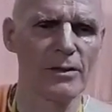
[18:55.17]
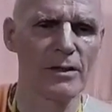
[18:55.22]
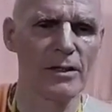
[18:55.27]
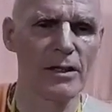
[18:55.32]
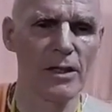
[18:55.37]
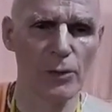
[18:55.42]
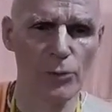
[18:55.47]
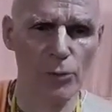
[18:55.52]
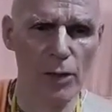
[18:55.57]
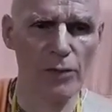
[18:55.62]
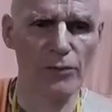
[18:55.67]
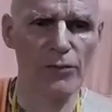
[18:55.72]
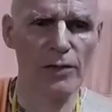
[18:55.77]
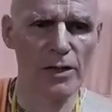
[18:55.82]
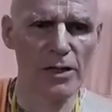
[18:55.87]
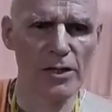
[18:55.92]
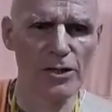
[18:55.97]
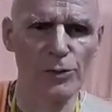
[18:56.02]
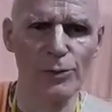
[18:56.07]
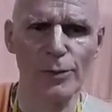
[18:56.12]
In one
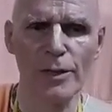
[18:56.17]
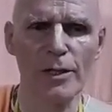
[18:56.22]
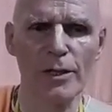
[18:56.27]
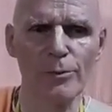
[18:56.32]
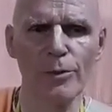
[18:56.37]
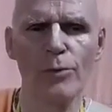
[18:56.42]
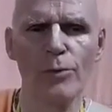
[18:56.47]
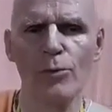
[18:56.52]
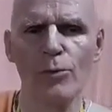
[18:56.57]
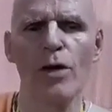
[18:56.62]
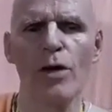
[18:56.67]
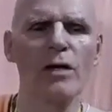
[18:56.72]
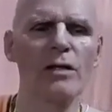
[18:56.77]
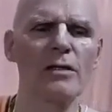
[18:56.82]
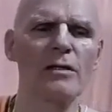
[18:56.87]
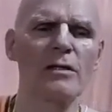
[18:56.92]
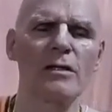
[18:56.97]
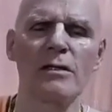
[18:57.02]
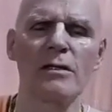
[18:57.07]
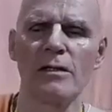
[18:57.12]
village, minimum
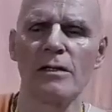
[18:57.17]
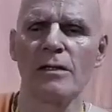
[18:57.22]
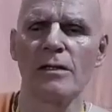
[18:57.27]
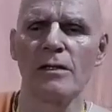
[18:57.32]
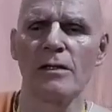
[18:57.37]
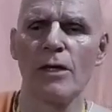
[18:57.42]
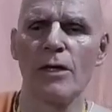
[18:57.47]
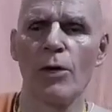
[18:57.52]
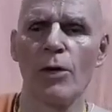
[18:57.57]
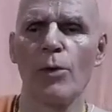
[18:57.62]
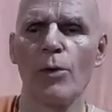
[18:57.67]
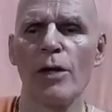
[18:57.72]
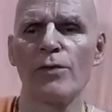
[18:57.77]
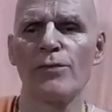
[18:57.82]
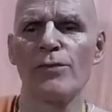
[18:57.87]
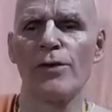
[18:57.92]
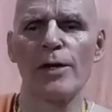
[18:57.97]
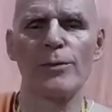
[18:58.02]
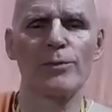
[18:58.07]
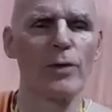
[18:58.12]
one
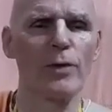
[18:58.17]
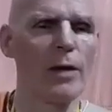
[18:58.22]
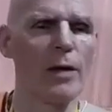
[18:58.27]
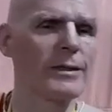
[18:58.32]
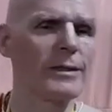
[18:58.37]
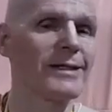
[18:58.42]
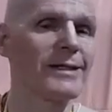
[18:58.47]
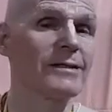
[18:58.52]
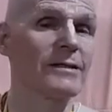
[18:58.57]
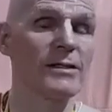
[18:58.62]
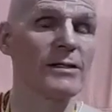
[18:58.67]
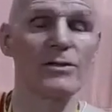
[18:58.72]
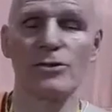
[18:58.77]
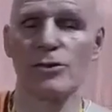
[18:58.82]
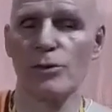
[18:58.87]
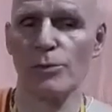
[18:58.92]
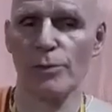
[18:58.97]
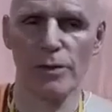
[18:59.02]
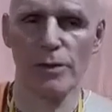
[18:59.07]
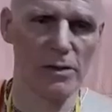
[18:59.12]
qualified brahmana needs
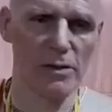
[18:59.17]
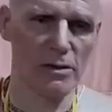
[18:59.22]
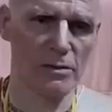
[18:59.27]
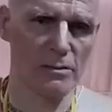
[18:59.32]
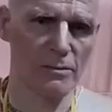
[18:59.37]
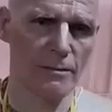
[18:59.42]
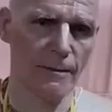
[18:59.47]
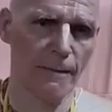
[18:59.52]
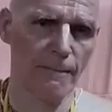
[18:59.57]
to be there.